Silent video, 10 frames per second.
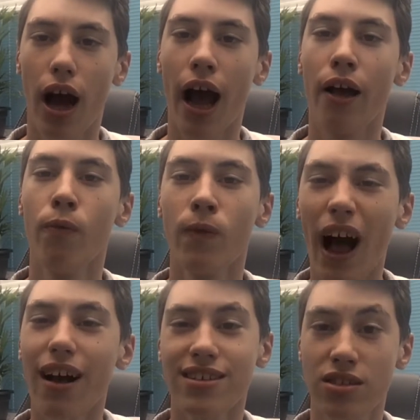a
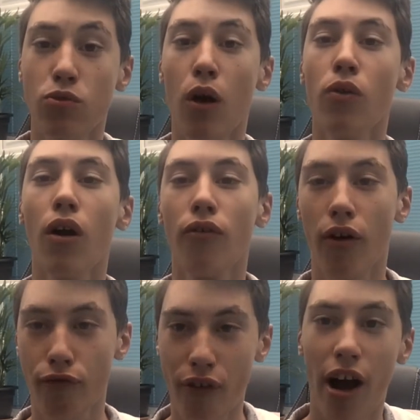maximum of
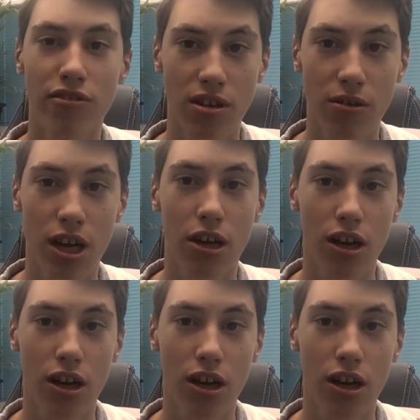1,000